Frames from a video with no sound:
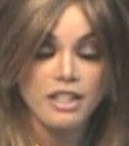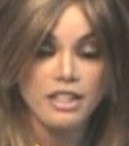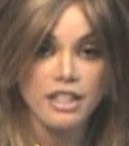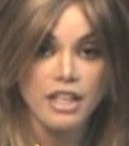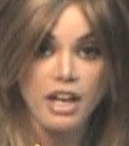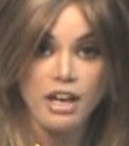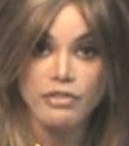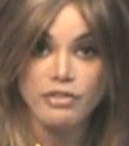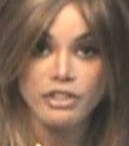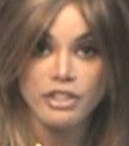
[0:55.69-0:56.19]
the
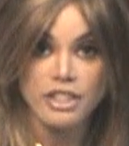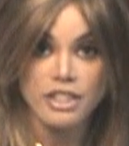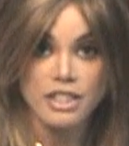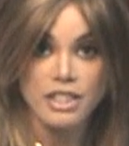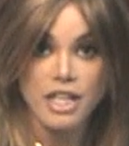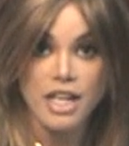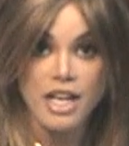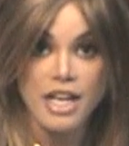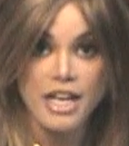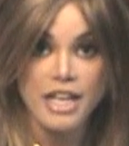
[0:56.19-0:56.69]
cover
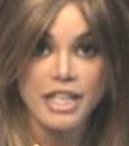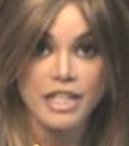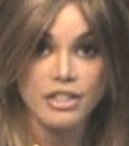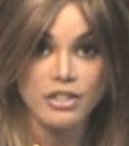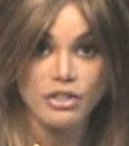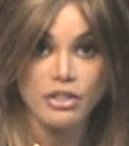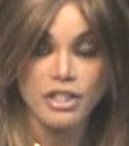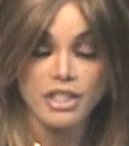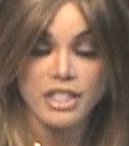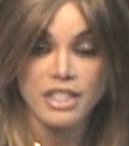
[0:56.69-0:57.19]
design
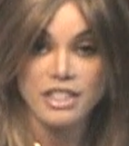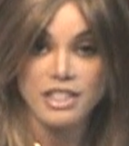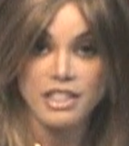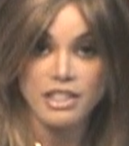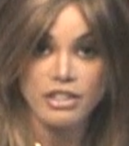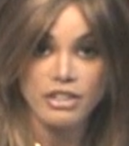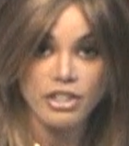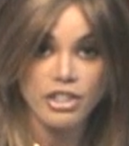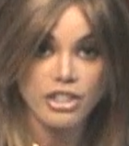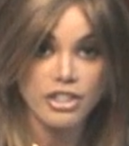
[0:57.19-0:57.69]
or the
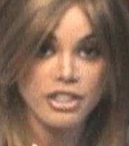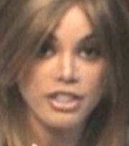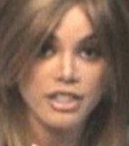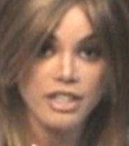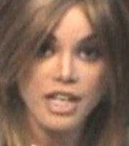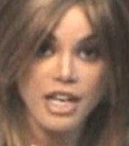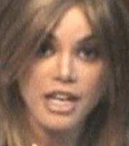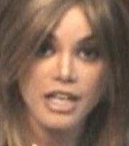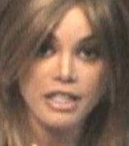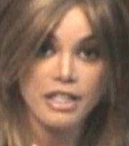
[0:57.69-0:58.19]
interior
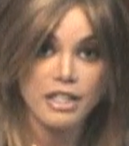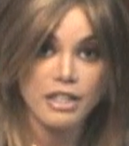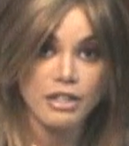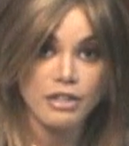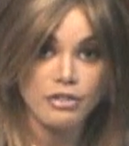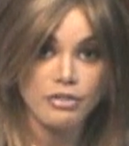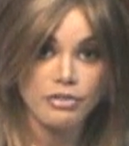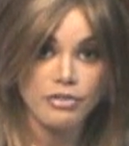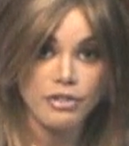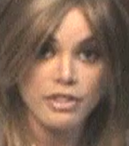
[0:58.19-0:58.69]
design
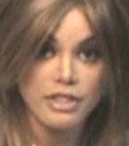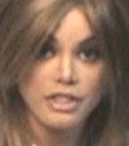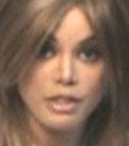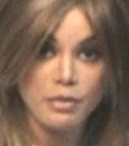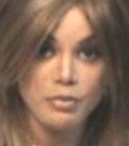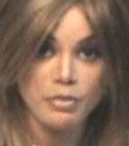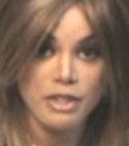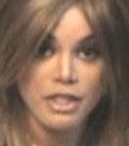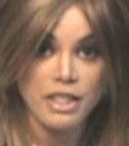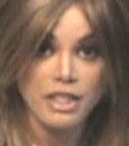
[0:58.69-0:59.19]
of
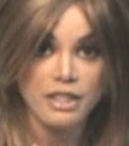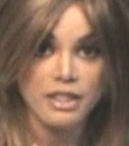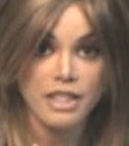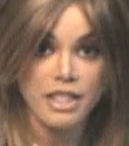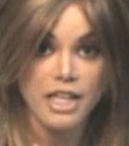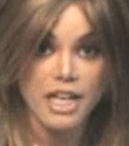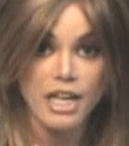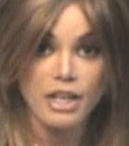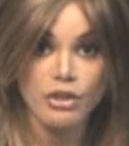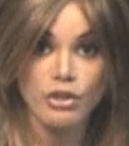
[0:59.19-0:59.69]
something
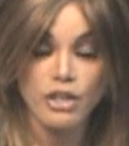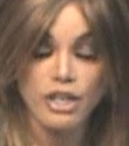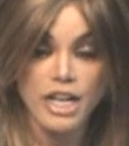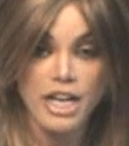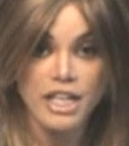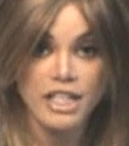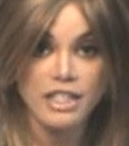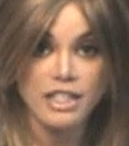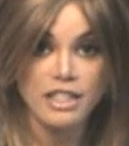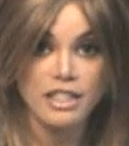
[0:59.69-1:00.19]
that I
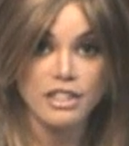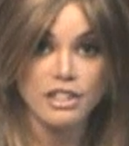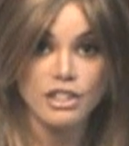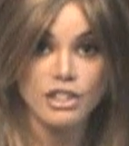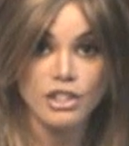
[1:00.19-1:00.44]
created.